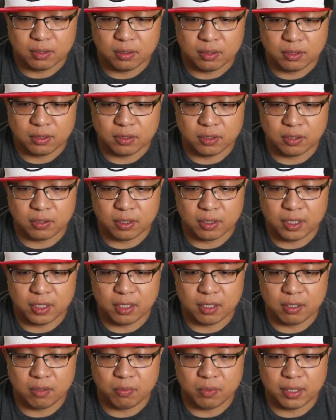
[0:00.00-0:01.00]
So
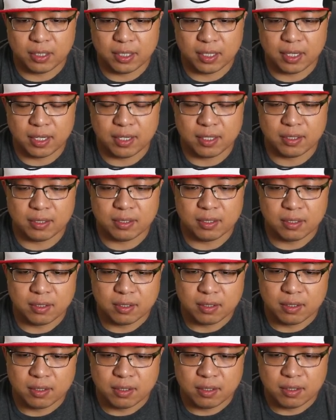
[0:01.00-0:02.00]
here we can
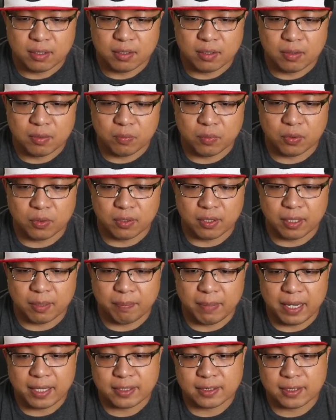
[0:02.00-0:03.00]
put the
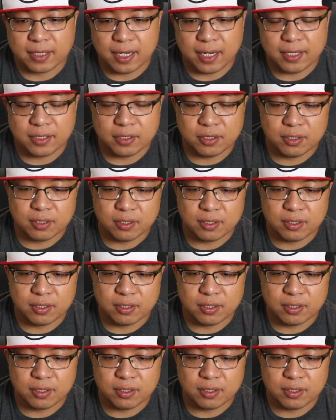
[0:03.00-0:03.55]
backslash.